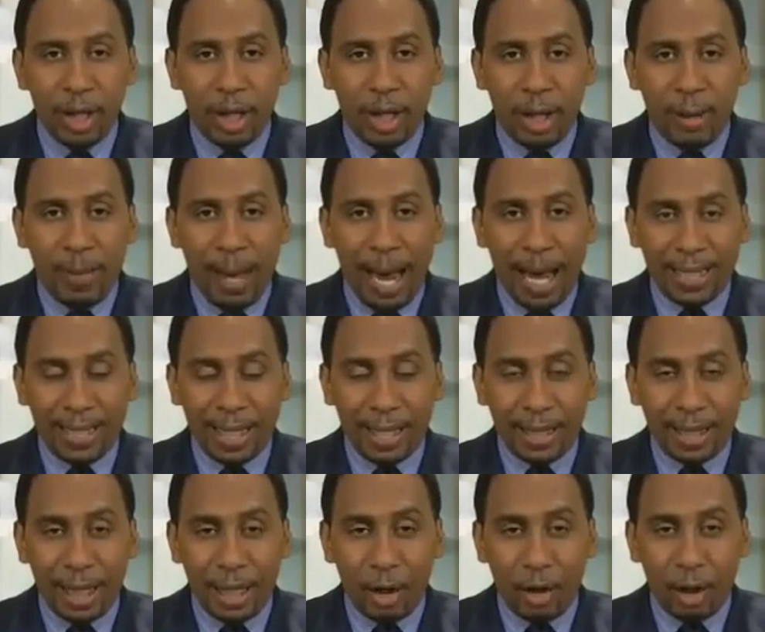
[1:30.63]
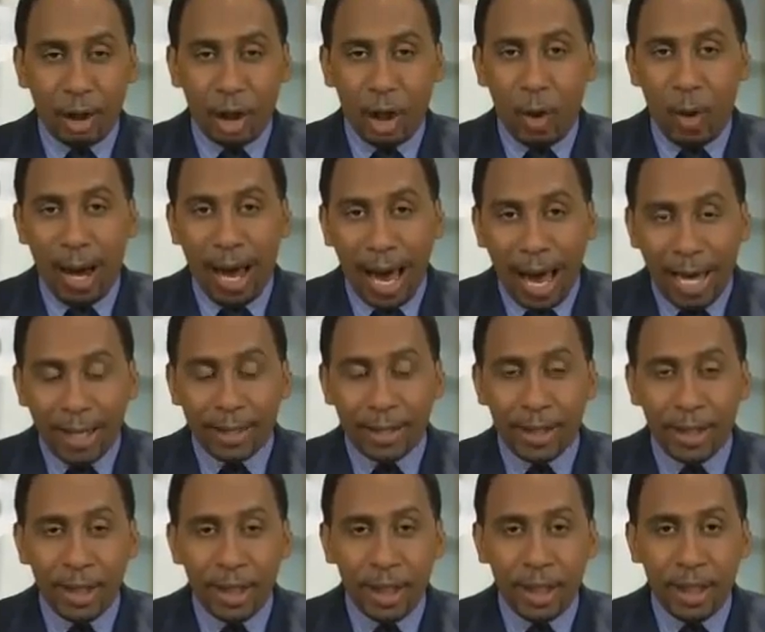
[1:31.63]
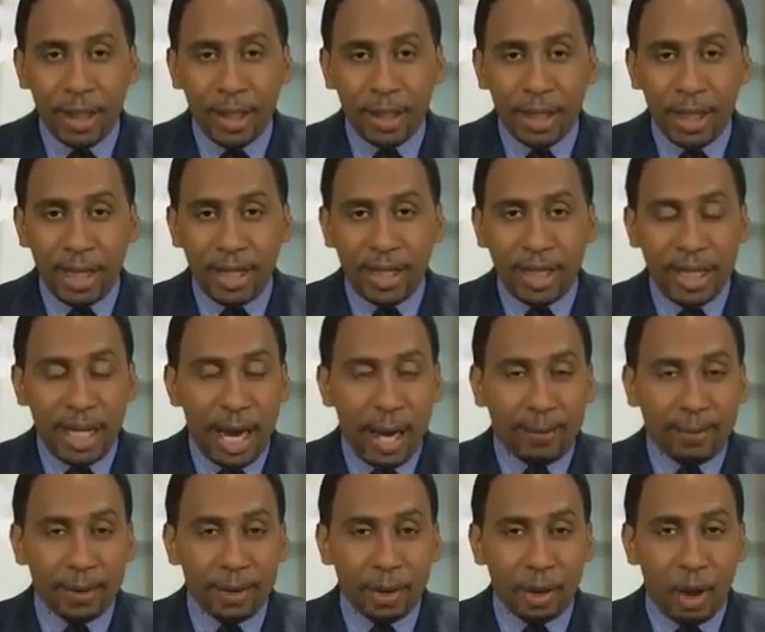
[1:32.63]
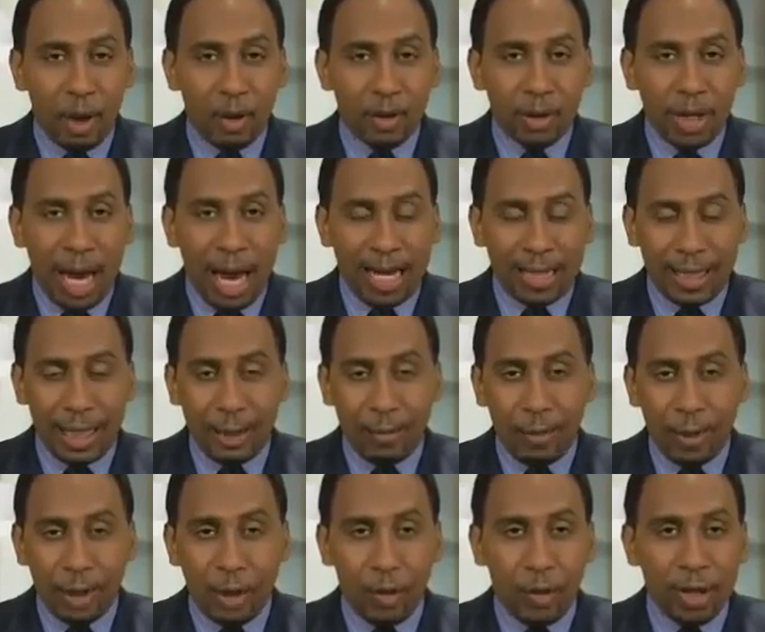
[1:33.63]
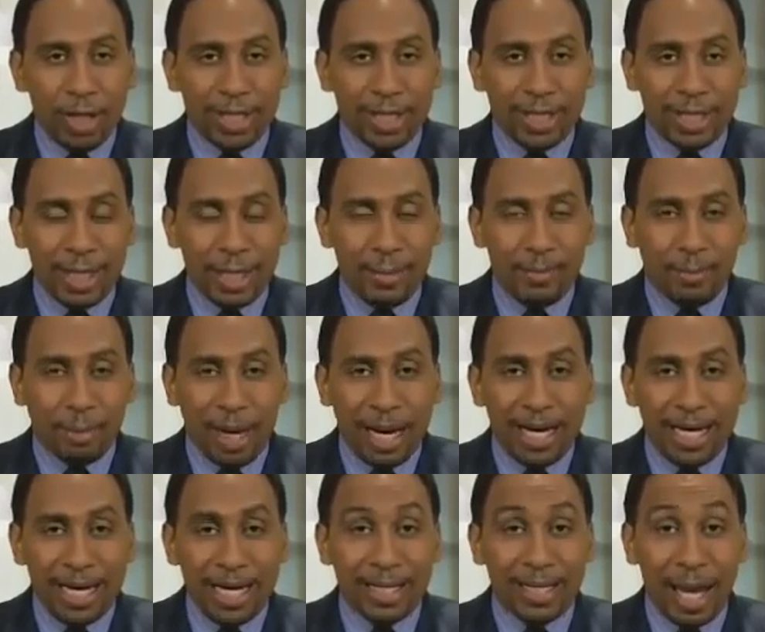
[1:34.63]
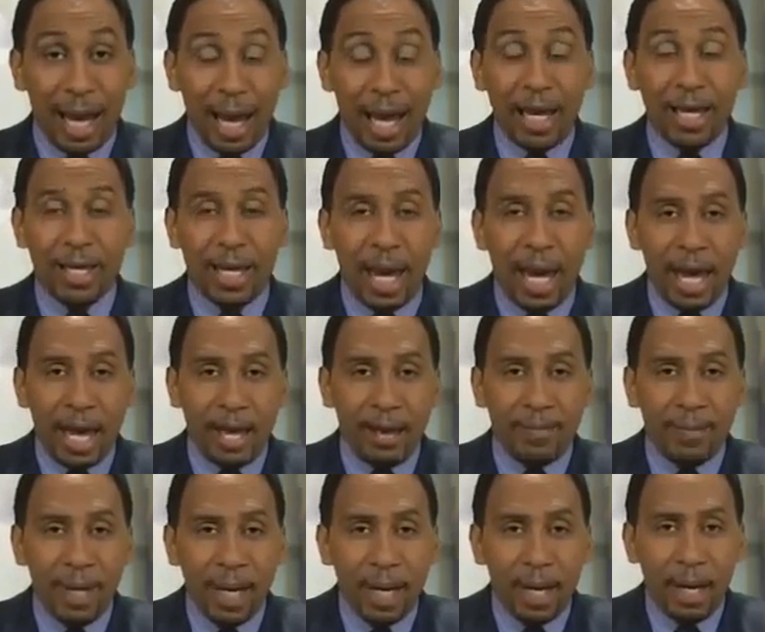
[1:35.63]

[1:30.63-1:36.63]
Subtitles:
I think they're going to go at the Indianapolis Colts. I think we're going to see Brady's A game.